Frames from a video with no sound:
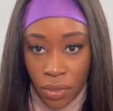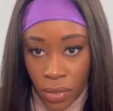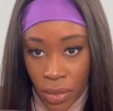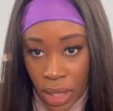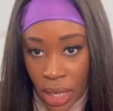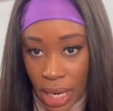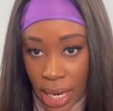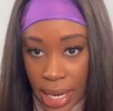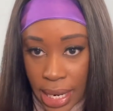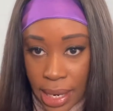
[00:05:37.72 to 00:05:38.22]

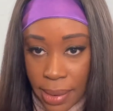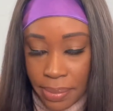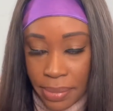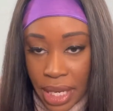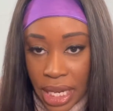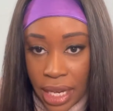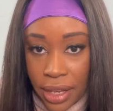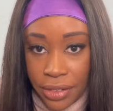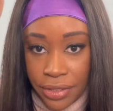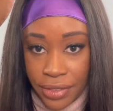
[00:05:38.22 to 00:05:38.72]
And I'm
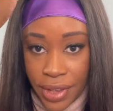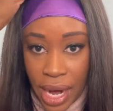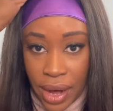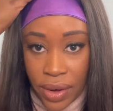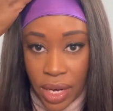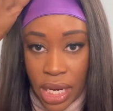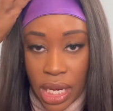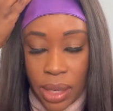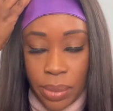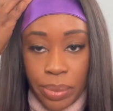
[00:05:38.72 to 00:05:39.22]
being
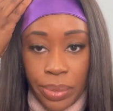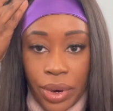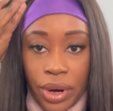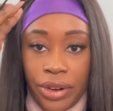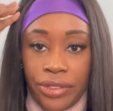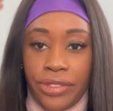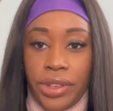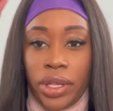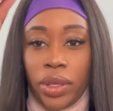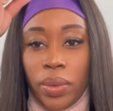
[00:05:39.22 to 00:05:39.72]
very
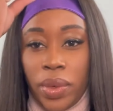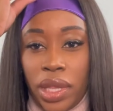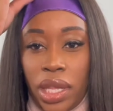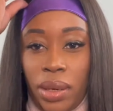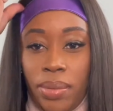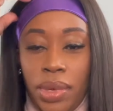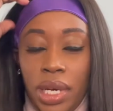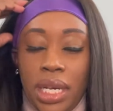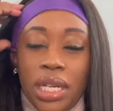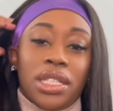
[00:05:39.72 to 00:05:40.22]
imperfect with it
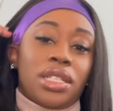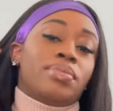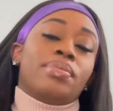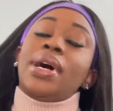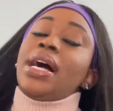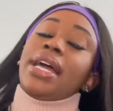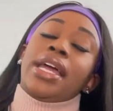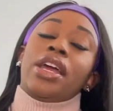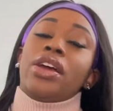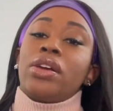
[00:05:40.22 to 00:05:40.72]
because
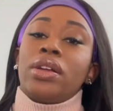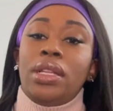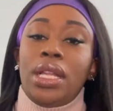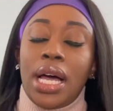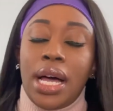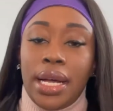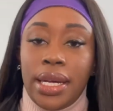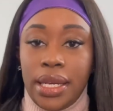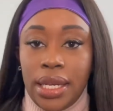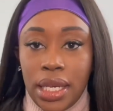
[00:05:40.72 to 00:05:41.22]
my
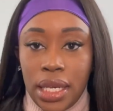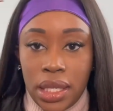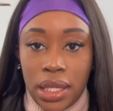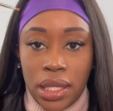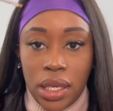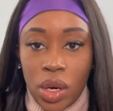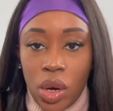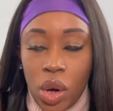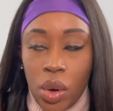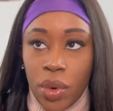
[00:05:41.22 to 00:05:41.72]
hairline
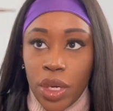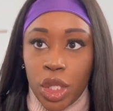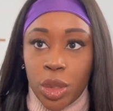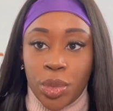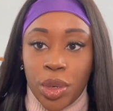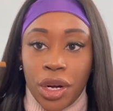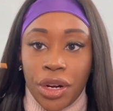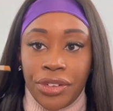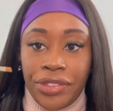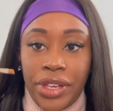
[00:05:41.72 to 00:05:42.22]
isn't always
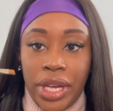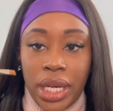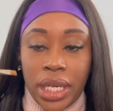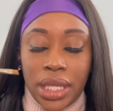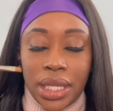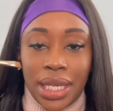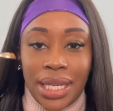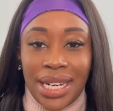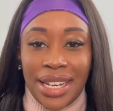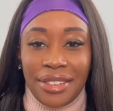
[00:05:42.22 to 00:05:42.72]

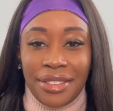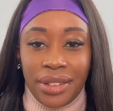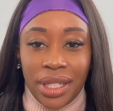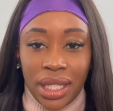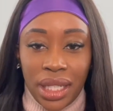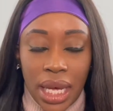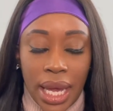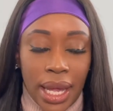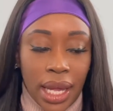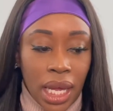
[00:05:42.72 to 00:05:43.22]
perfect, and I feel
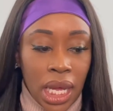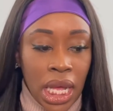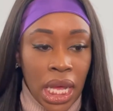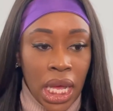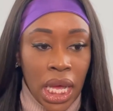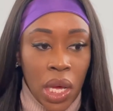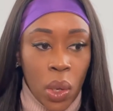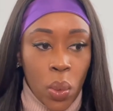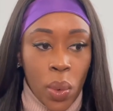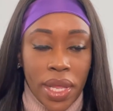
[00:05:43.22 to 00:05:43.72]
like
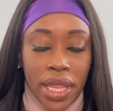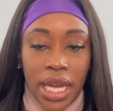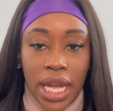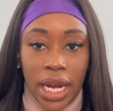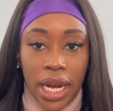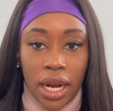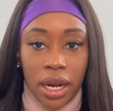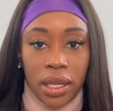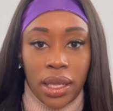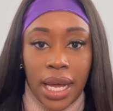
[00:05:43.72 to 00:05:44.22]
when the
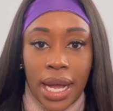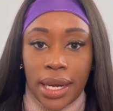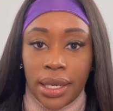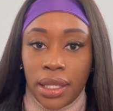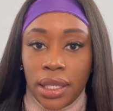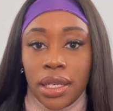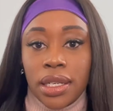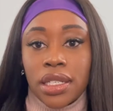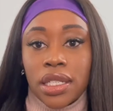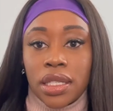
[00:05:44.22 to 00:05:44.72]
hairline
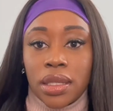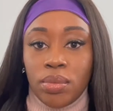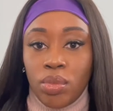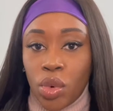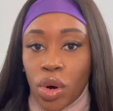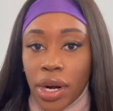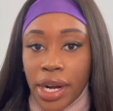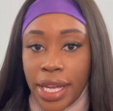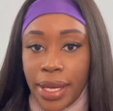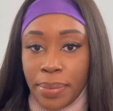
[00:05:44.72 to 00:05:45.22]
looks
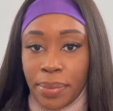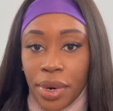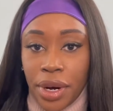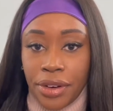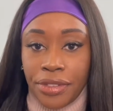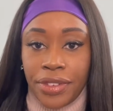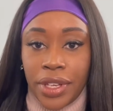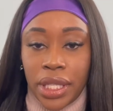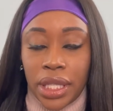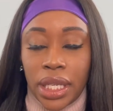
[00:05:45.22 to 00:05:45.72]
more
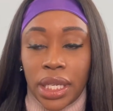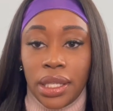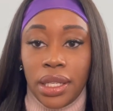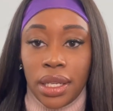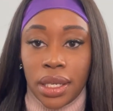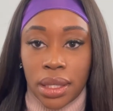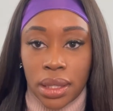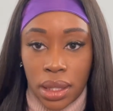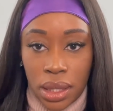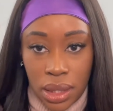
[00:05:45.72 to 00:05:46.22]
imperfect, it
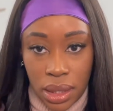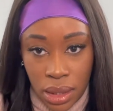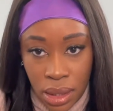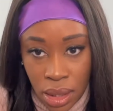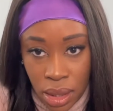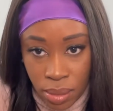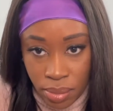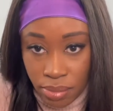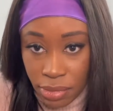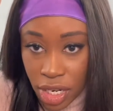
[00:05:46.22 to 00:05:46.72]
looks
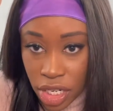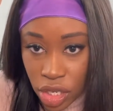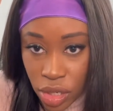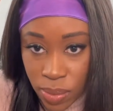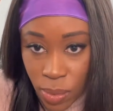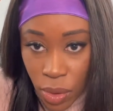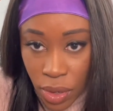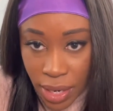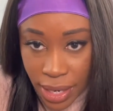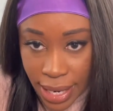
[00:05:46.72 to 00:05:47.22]
much
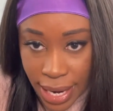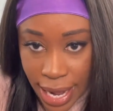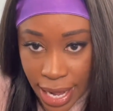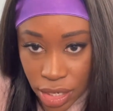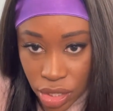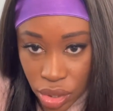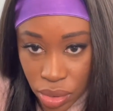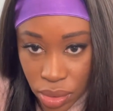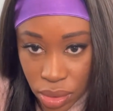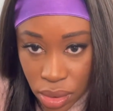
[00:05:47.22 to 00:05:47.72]
more
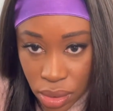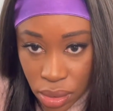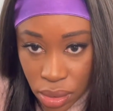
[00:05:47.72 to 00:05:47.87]
natural.